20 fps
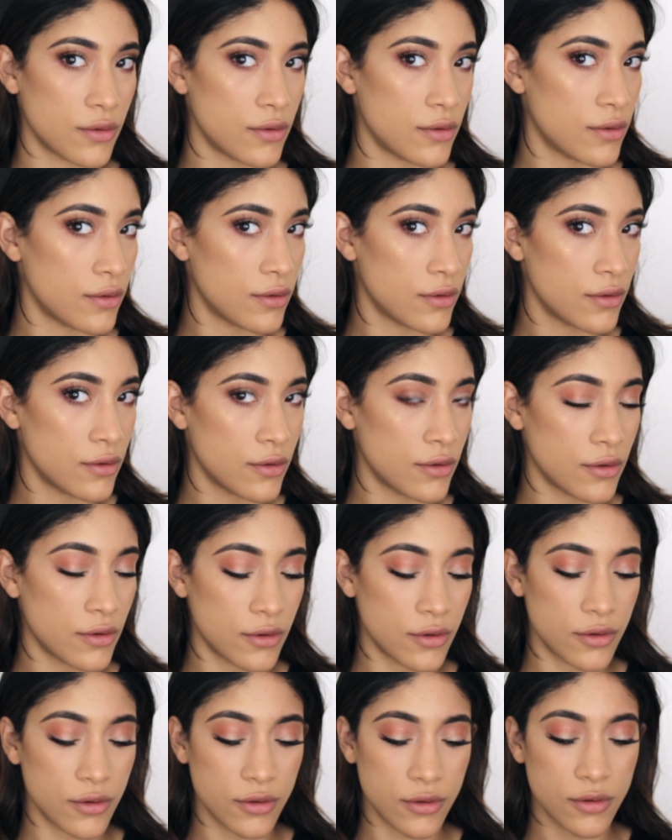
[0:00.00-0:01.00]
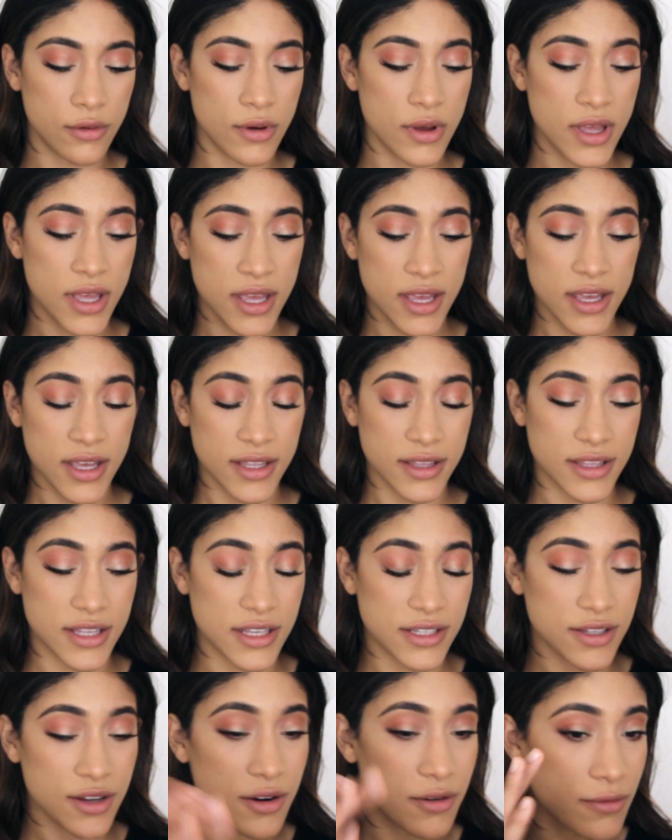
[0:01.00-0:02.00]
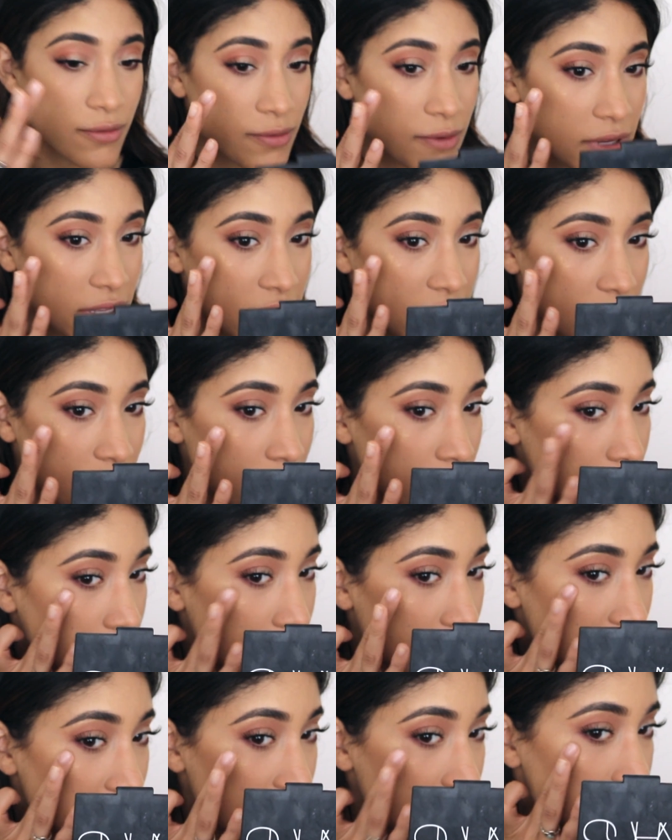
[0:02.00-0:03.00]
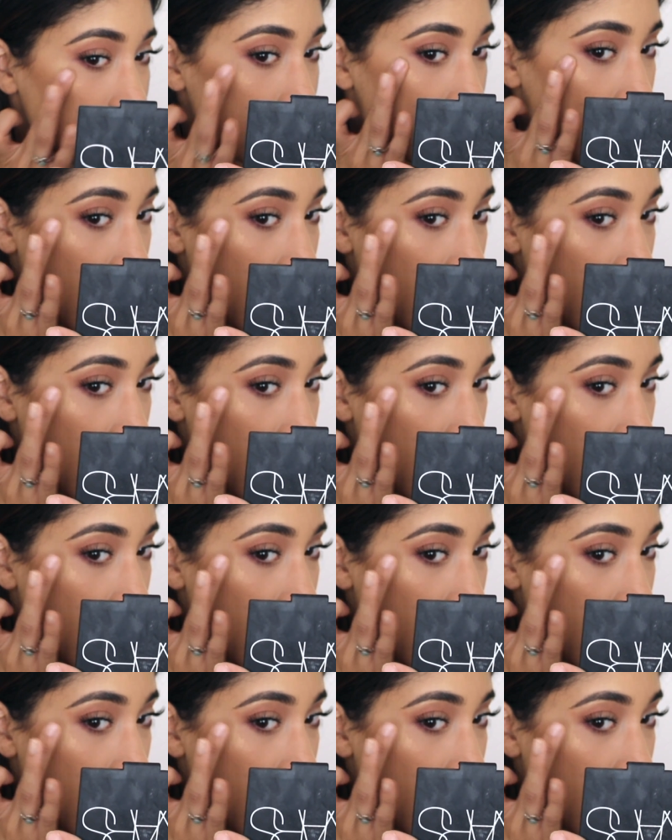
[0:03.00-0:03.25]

Ooh, these are really pretty, you